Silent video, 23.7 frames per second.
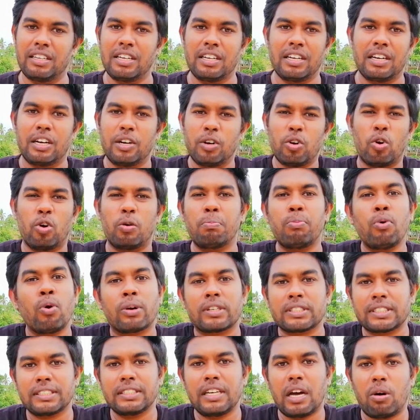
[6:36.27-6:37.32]
No
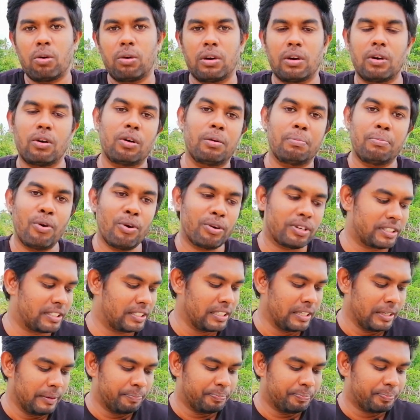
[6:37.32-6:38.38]
books now.
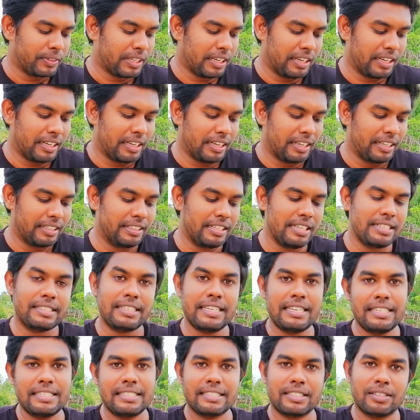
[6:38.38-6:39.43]
This
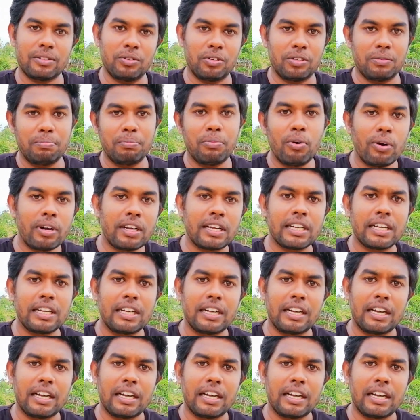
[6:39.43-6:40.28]
is good book,